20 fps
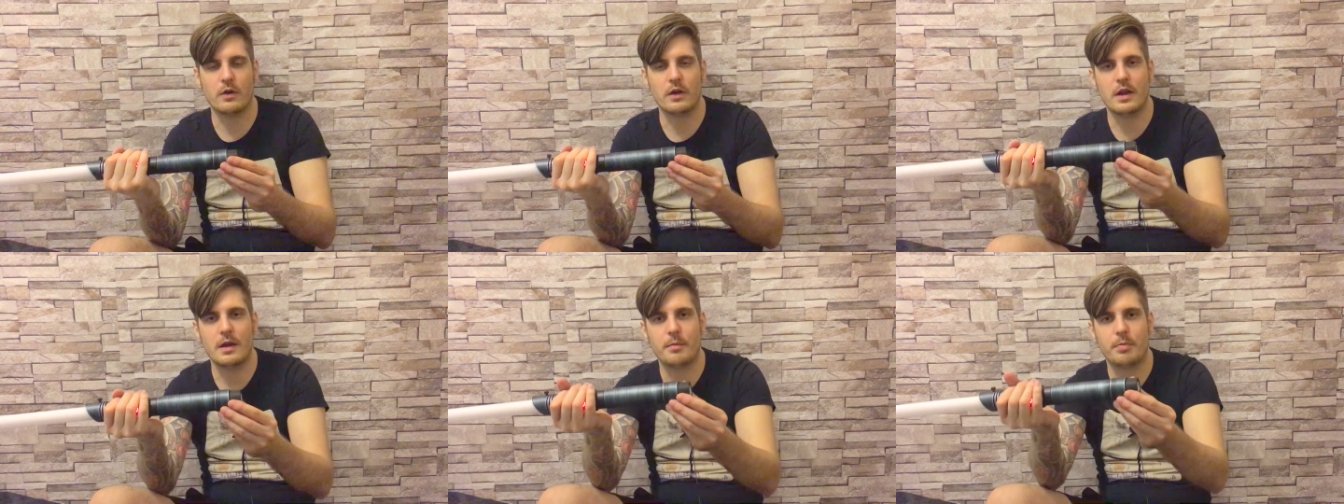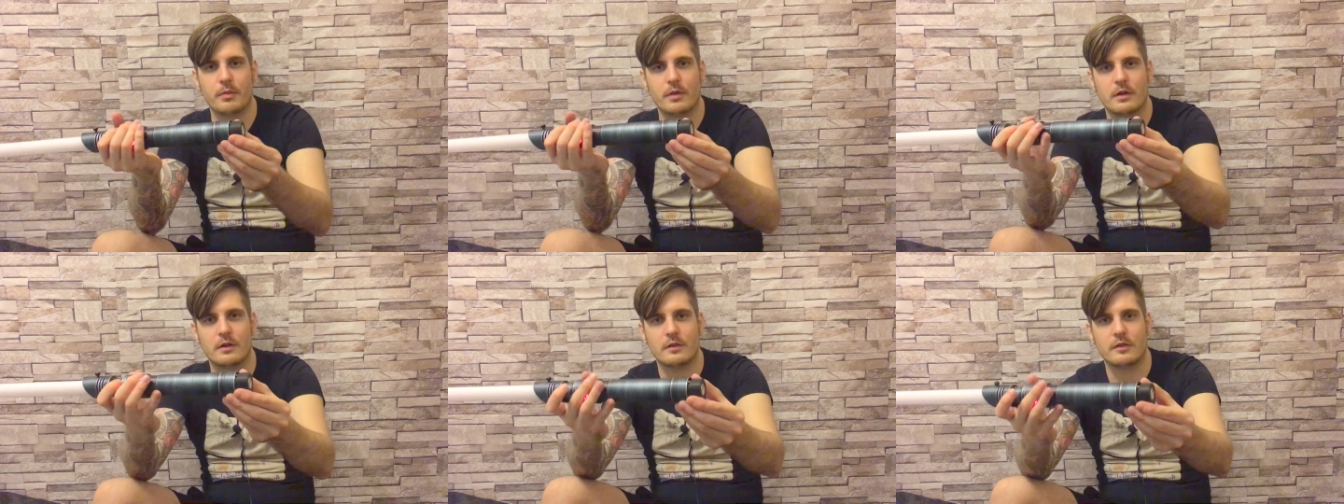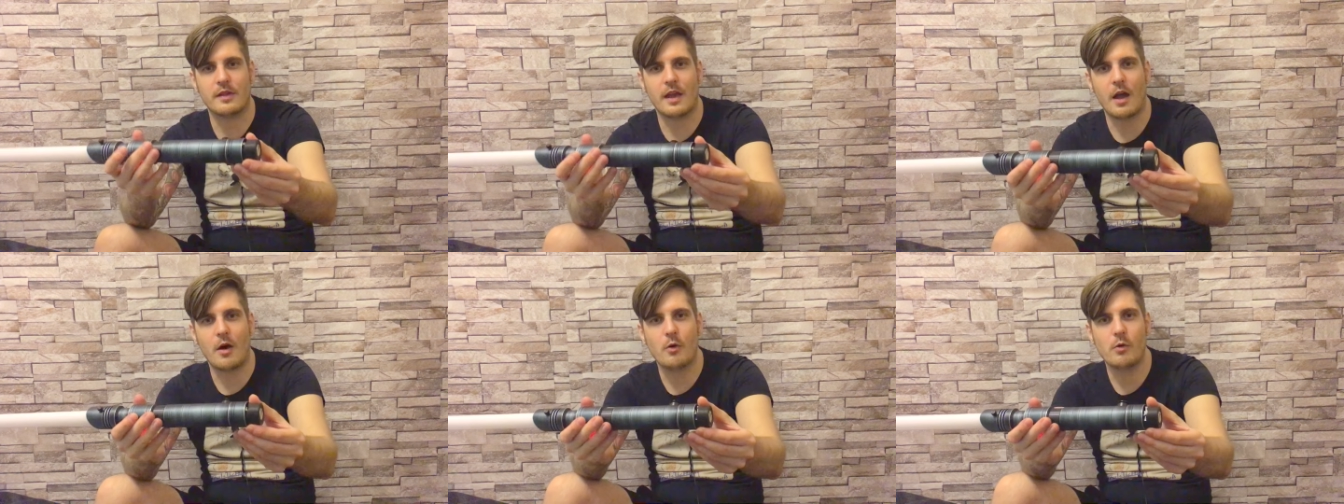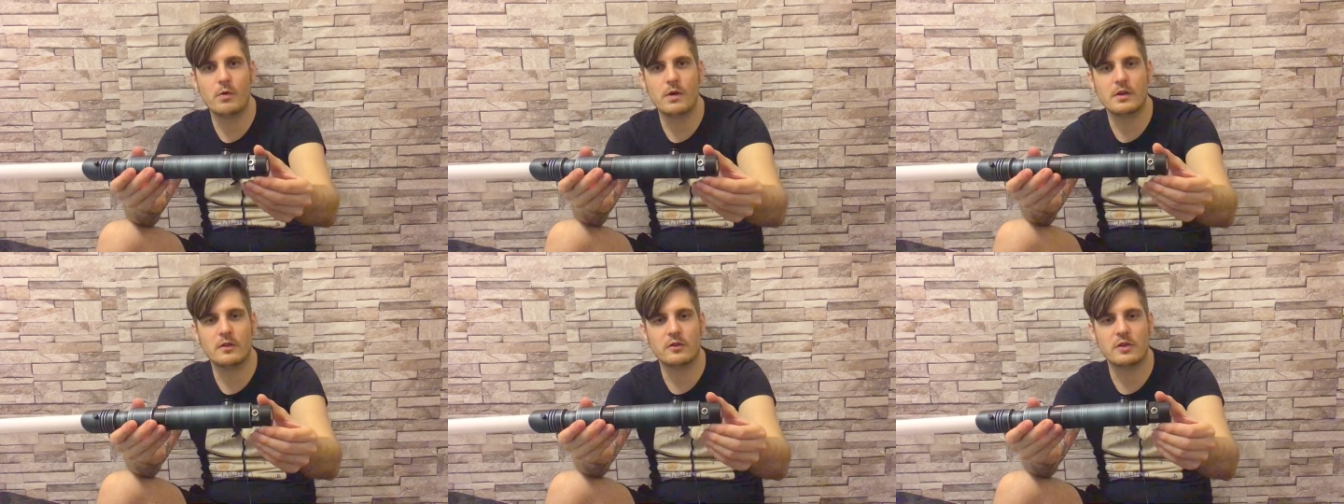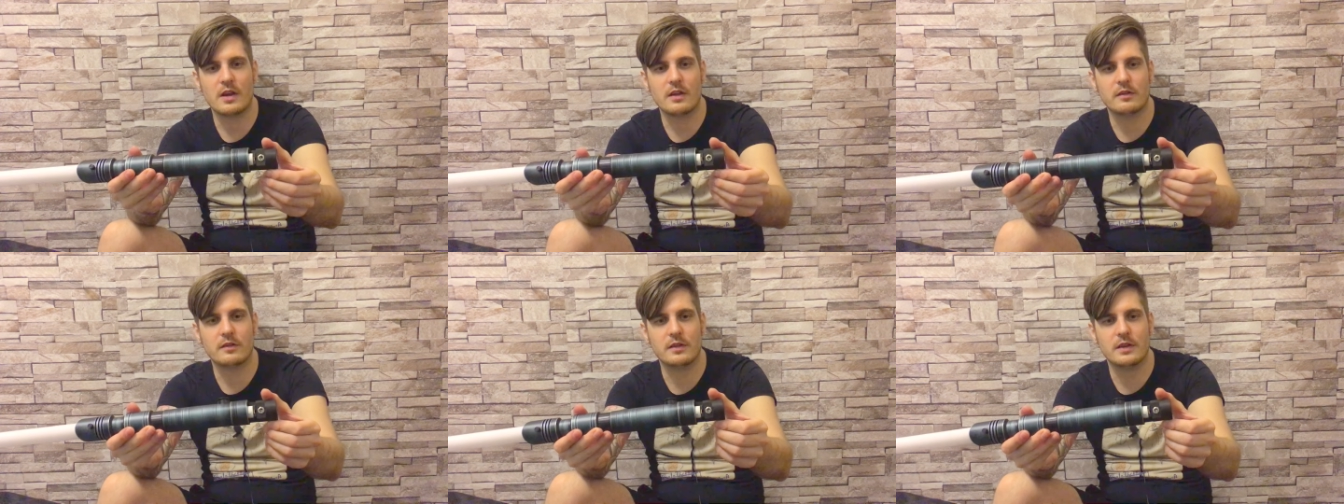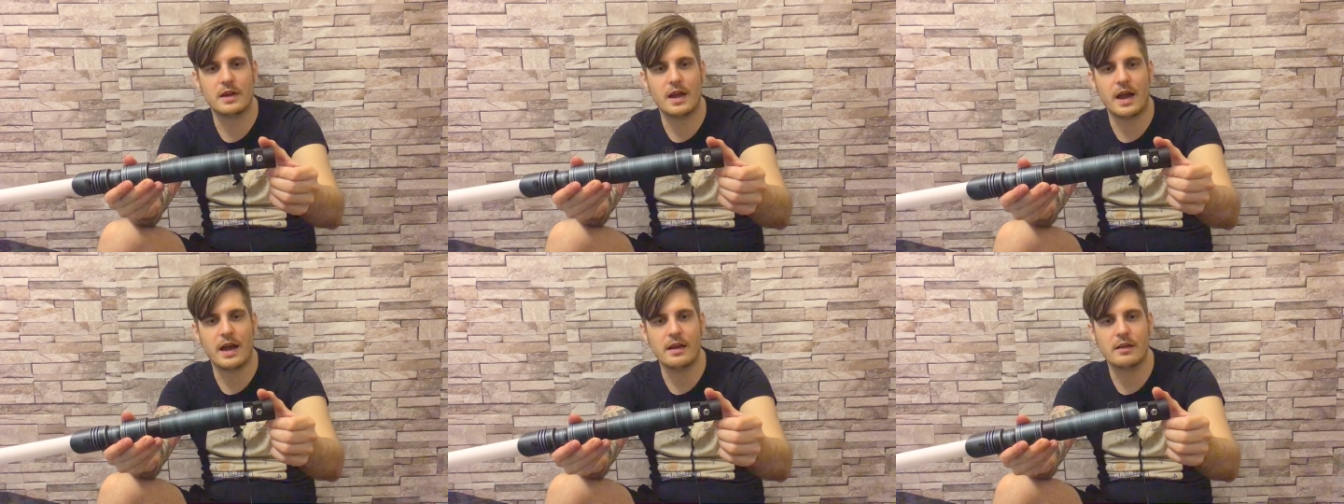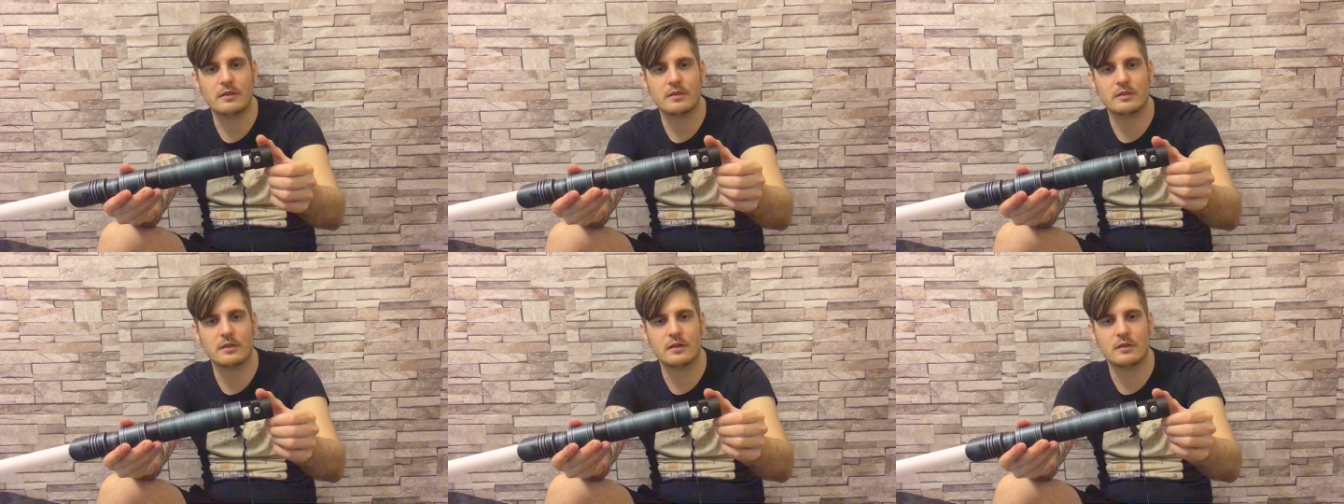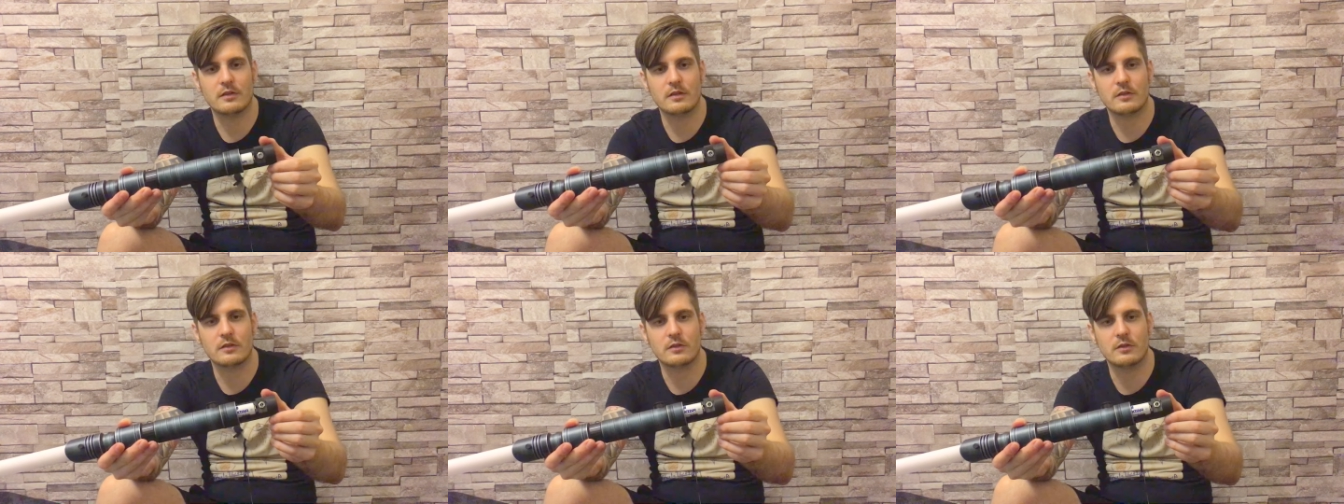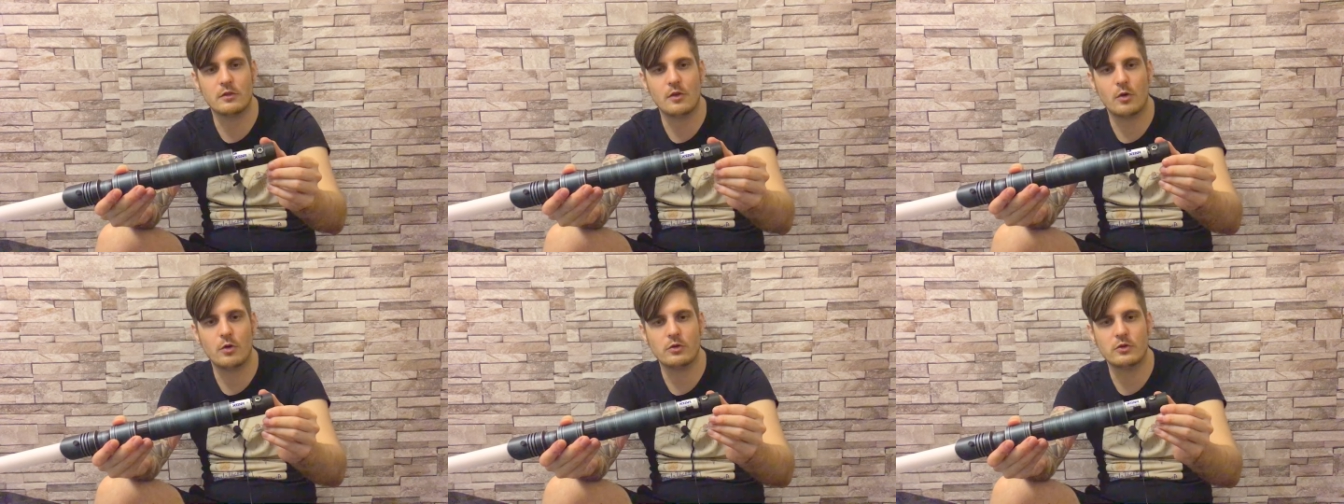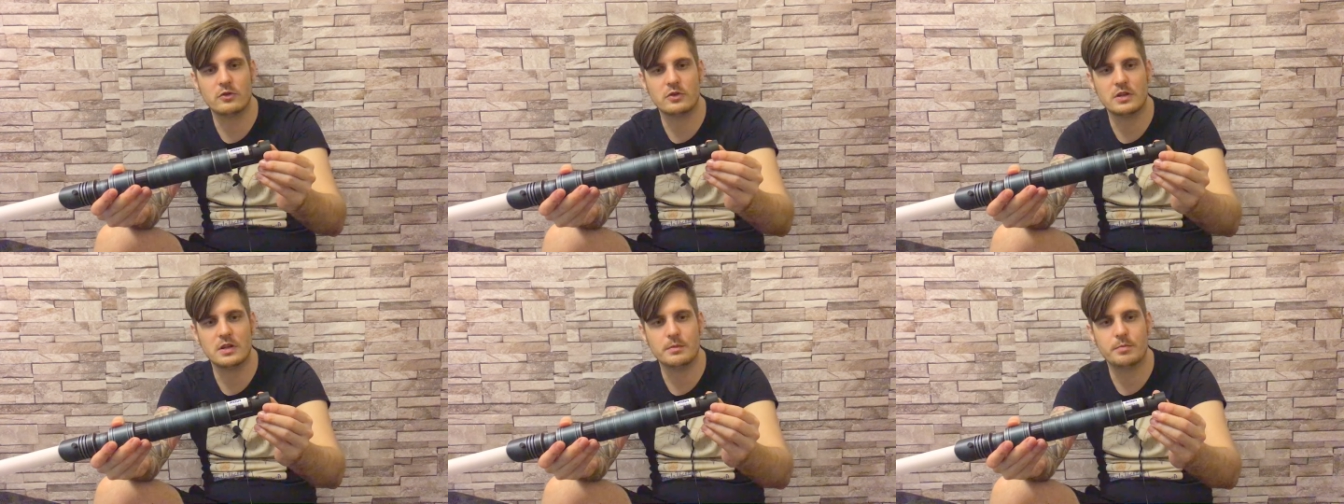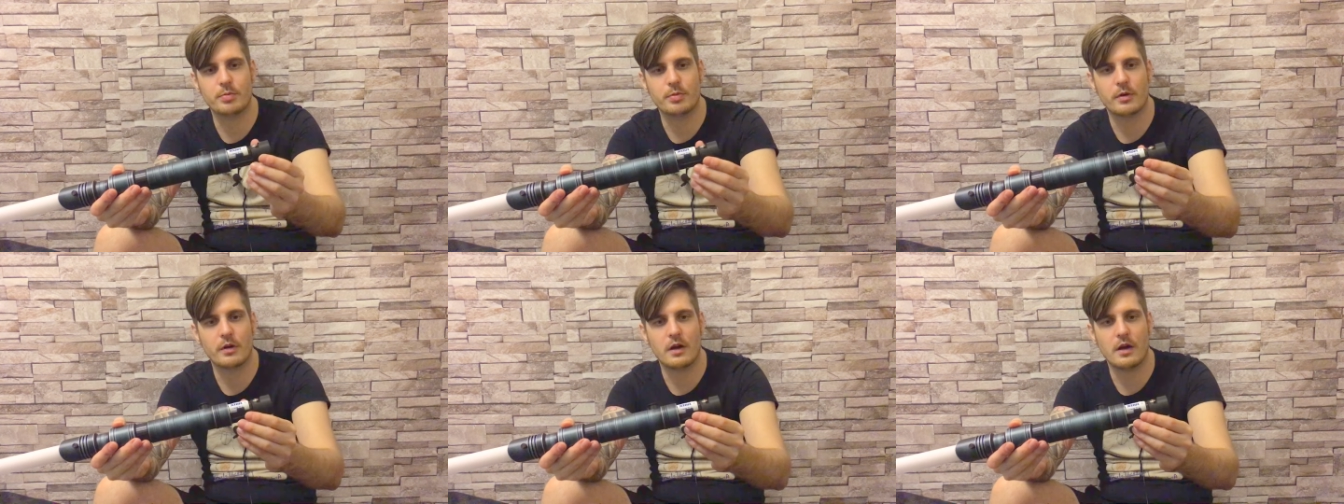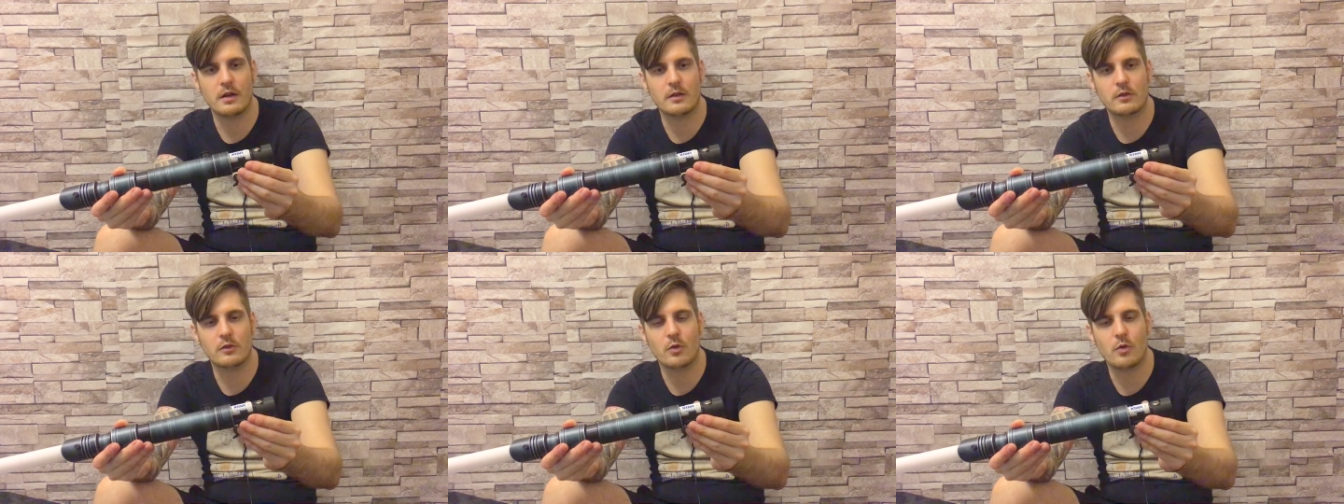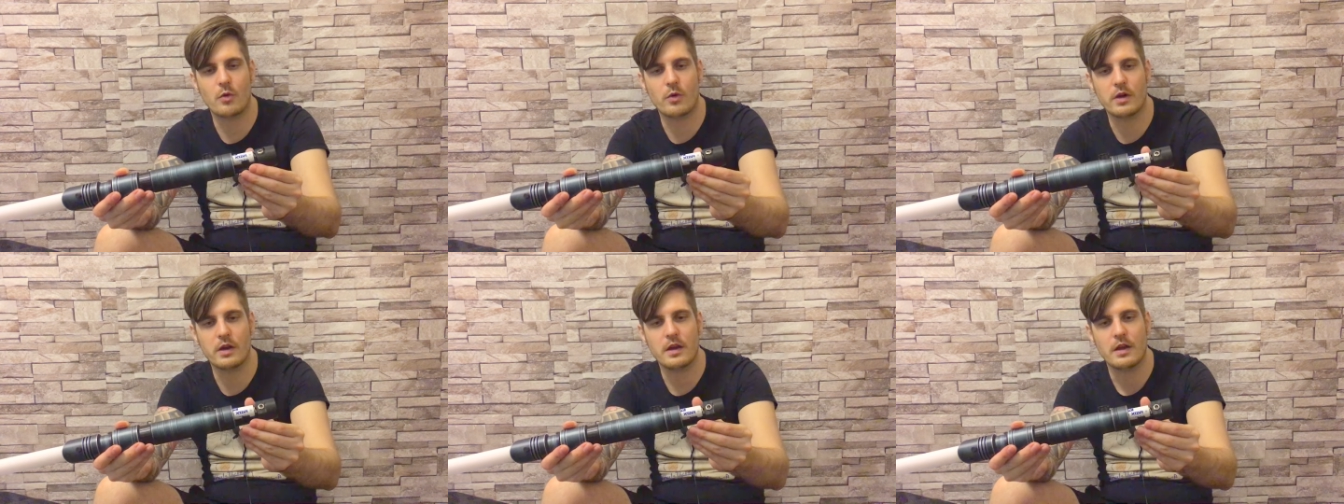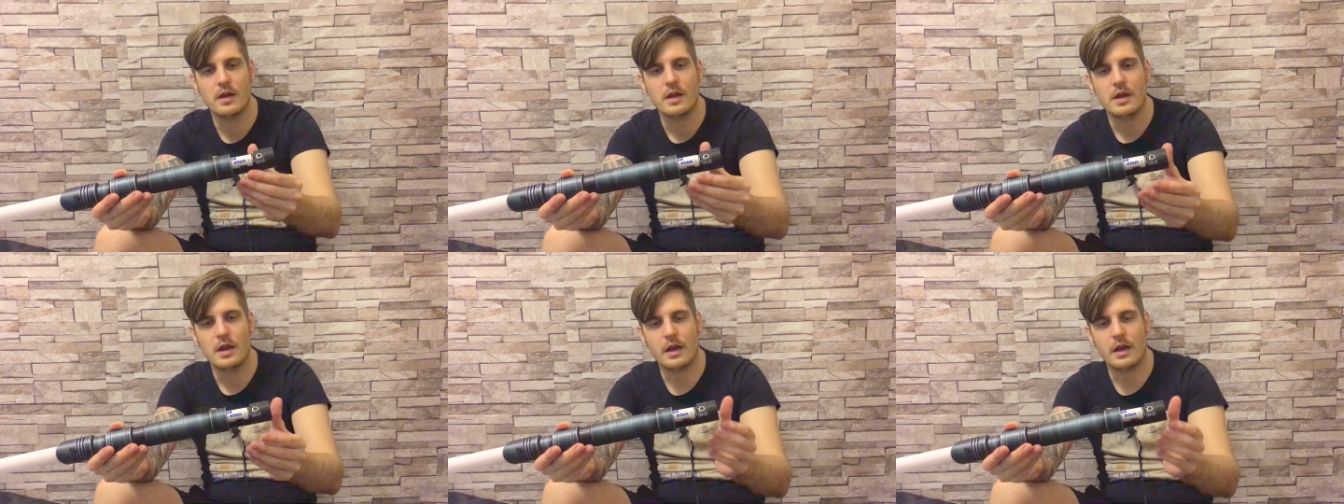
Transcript: Yep, Delrin chassis, guys. This is no cheap uh, toy.